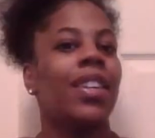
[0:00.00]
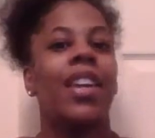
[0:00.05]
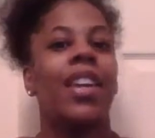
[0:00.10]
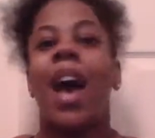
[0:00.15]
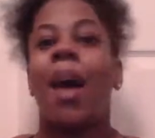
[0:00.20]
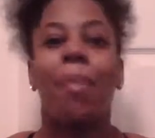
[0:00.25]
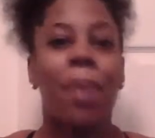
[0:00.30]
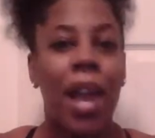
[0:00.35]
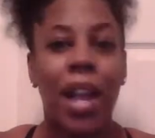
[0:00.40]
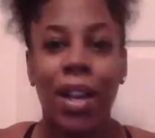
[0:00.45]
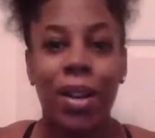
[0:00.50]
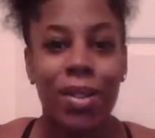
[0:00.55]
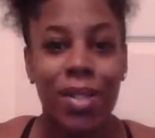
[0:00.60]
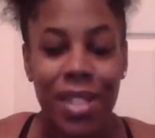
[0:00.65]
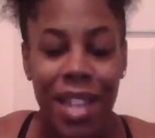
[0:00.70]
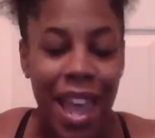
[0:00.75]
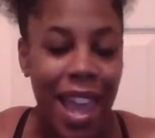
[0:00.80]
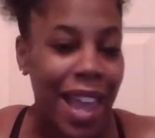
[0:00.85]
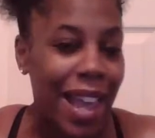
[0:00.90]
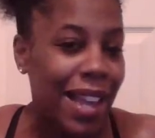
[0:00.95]
I'm not going to
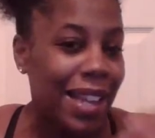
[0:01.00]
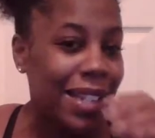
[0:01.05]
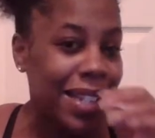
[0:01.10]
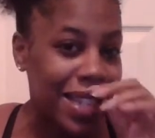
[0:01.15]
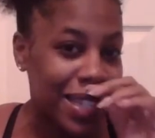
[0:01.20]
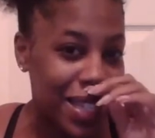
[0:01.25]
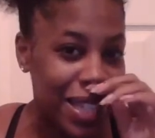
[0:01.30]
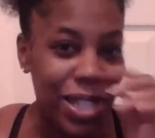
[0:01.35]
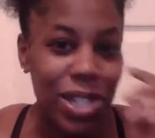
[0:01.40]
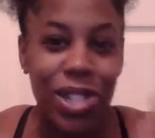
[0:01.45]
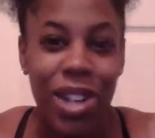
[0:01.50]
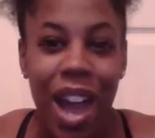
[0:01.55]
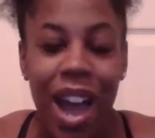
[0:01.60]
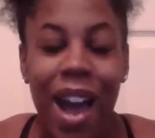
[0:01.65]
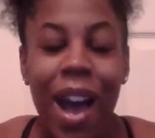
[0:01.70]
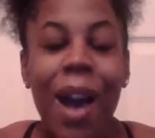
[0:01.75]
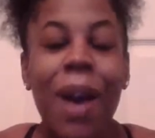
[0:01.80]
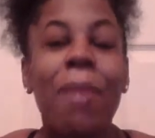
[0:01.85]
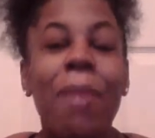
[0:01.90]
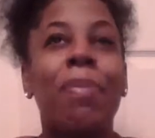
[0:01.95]
say that's his
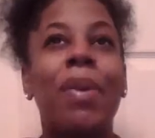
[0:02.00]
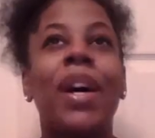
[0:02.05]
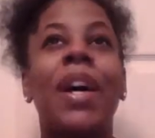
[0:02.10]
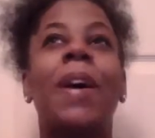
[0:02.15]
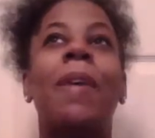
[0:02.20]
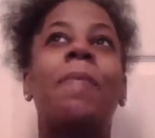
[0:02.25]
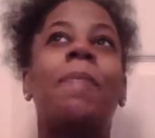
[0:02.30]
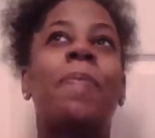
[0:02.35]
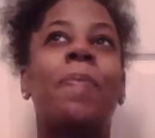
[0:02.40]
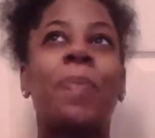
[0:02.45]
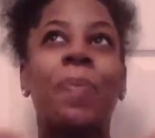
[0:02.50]
job, but